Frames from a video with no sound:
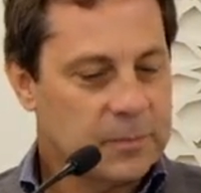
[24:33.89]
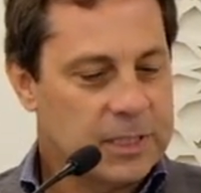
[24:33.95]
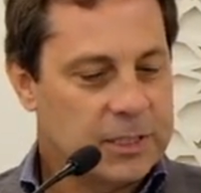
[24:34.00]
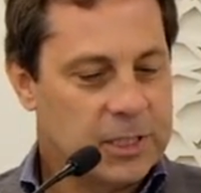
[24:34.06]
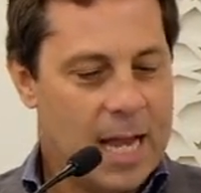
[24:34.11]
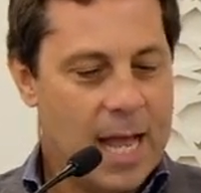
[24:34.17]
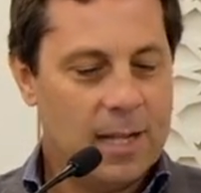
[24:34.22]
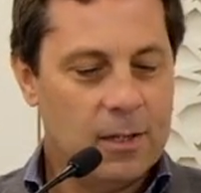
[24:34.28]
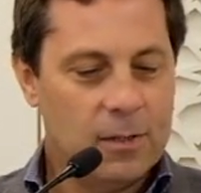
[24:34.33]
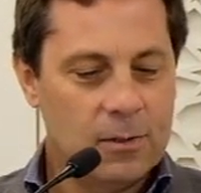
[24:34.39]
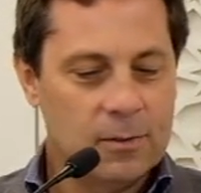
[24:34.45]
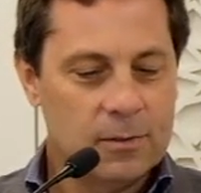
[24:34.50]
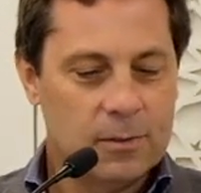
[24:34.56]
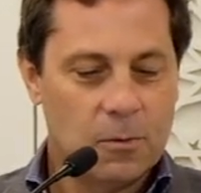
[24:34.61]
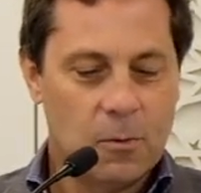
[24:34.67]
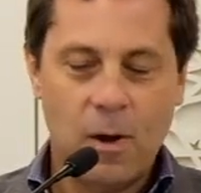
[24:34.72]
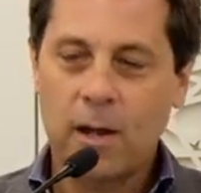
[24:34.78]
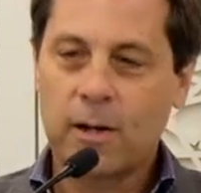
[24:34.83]

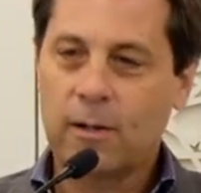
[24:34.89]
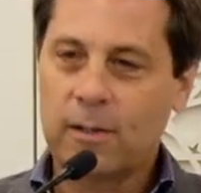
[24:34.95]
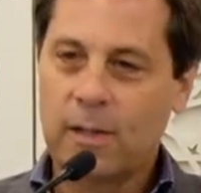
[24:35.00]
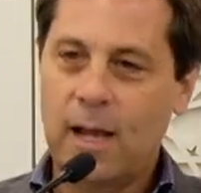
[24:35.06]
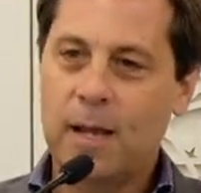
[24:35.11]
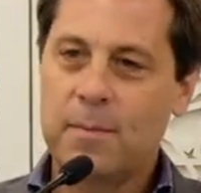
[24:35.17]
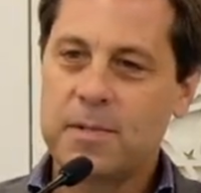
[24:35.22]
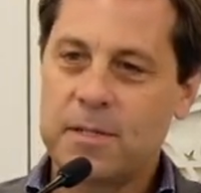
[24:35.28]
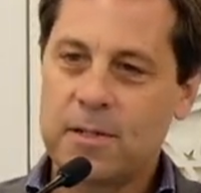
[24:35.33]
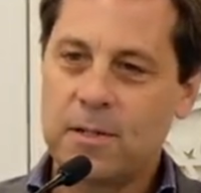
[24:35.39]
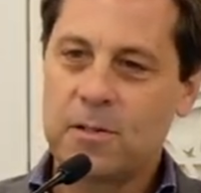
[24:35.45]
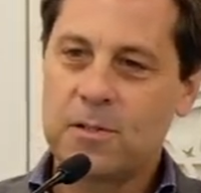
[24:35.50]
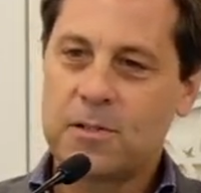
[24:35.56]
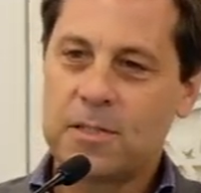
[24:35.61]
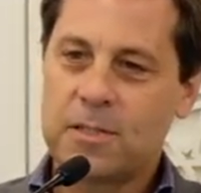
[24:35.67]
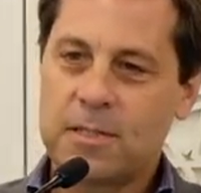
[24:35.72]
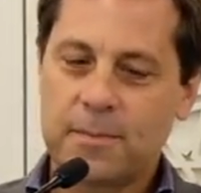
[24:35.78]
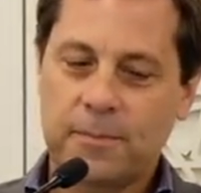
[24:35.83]
Shallow water
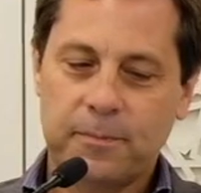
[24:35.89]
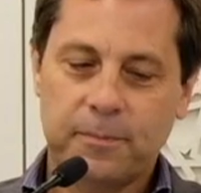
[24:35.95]
limestones.